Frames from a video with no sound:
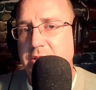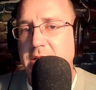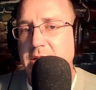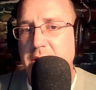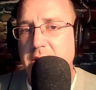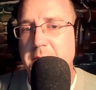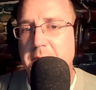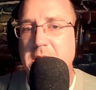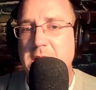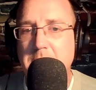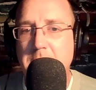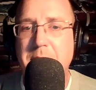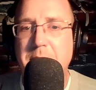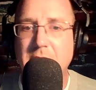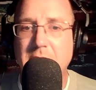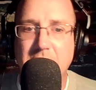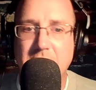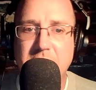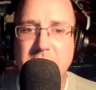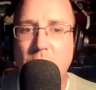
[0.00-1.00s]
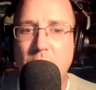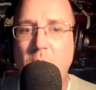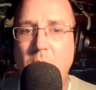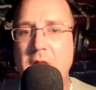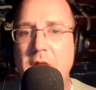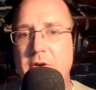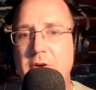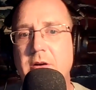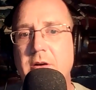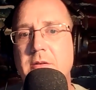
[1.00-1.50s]
to manipulate the
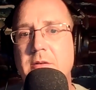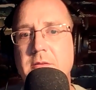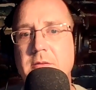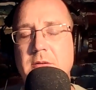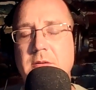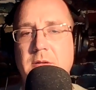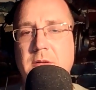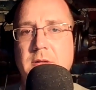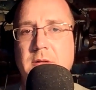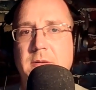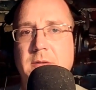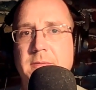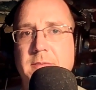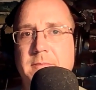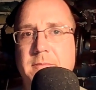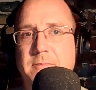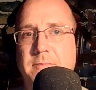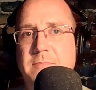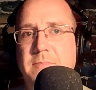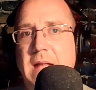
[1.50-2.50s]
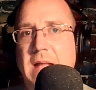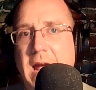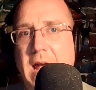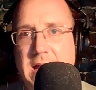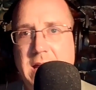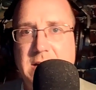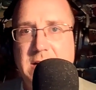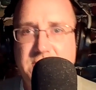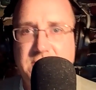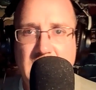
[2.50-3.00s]
weather.
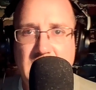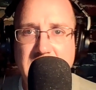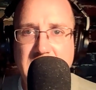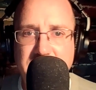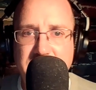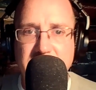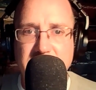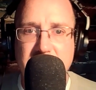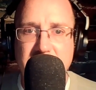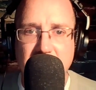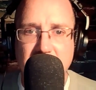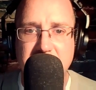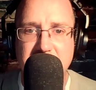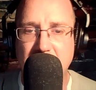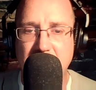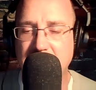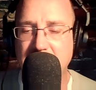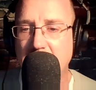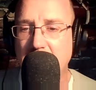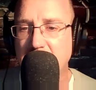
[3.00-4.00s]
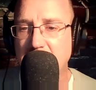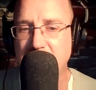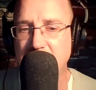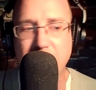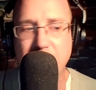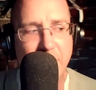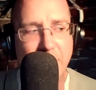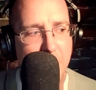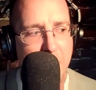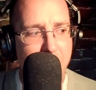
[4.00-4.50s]
And it's not just their technology.
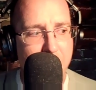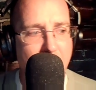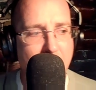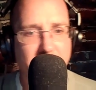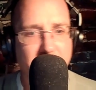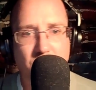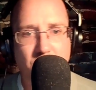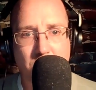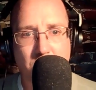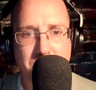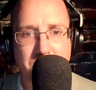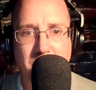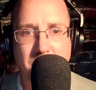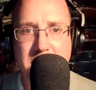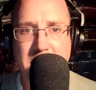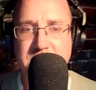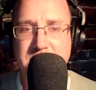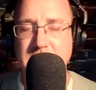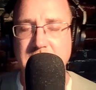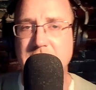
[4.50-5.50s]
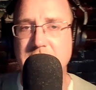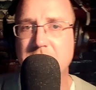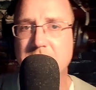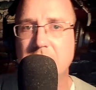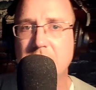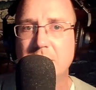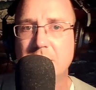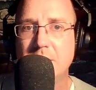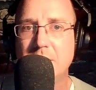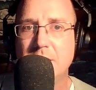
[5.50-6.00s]
You've got private corporations.
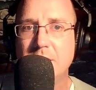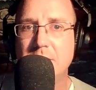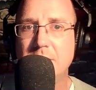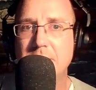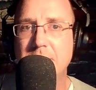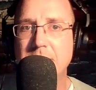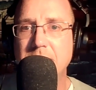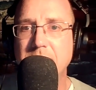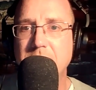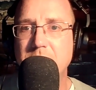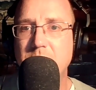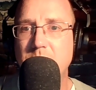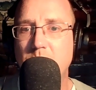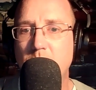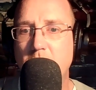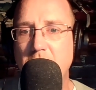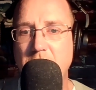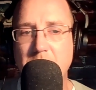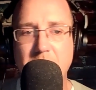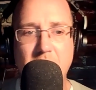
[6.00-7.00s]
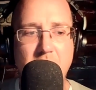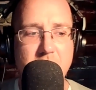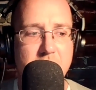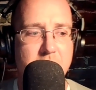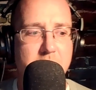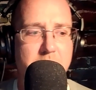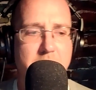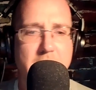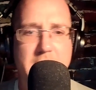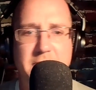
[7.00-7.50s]
Weather
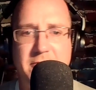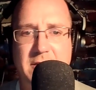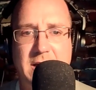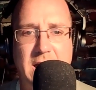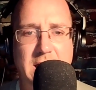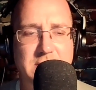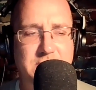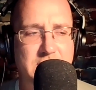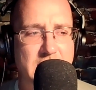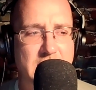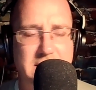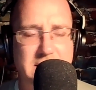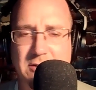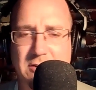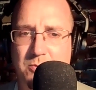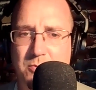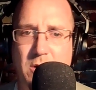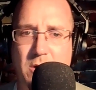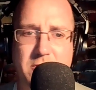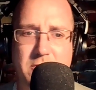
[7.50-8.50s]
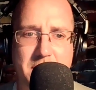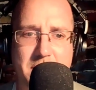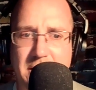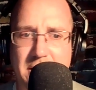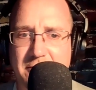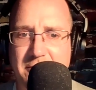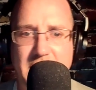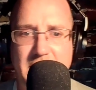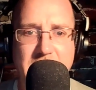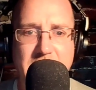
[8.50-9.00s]
modification, I think it's
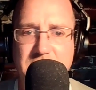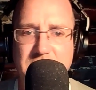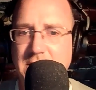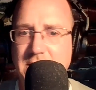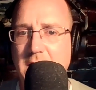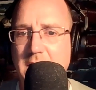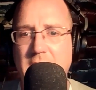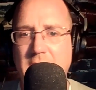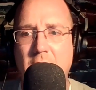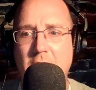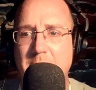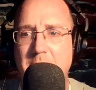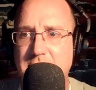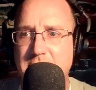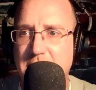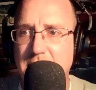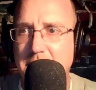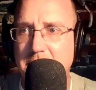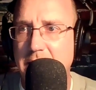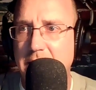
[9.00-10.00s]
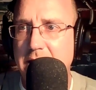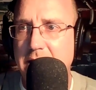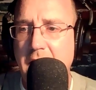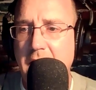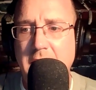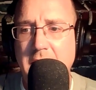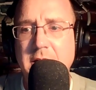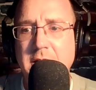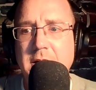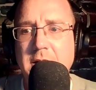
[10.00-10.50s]
weathermodification.com or something like
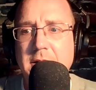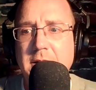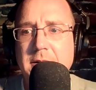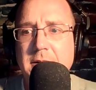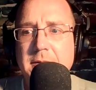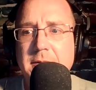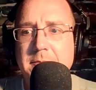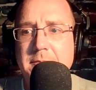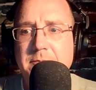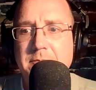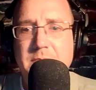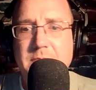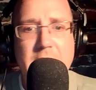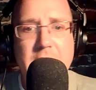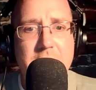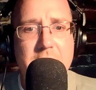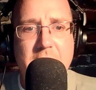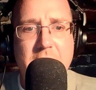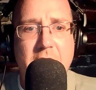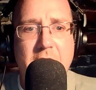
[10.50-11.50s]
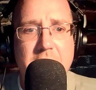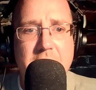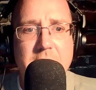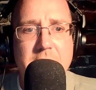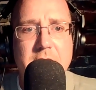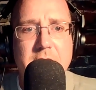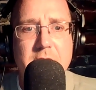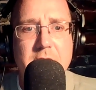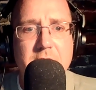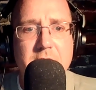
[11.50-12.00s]
that, that,
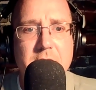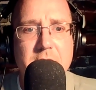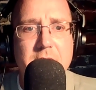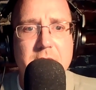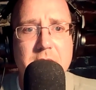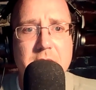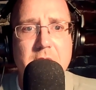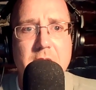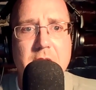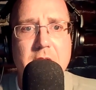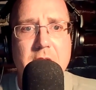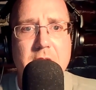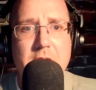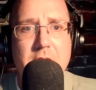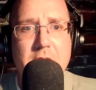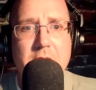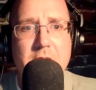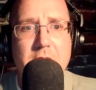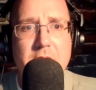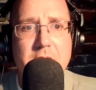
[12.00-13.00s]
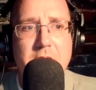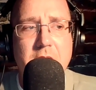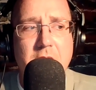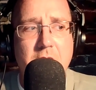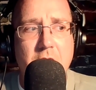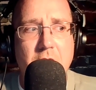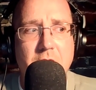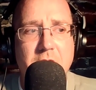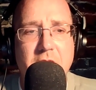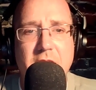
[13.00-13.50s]
you
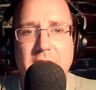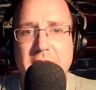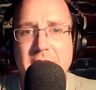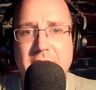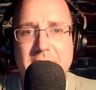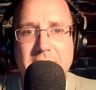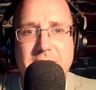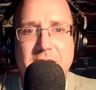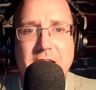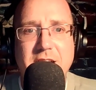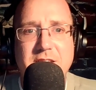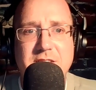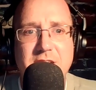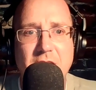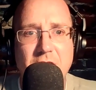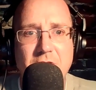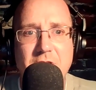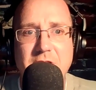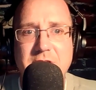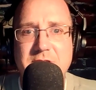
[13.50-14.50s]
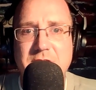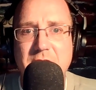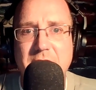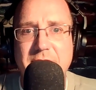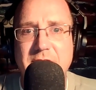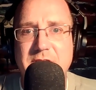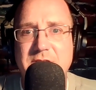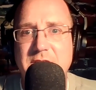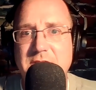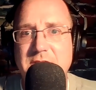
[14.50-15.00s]
know, they sell their services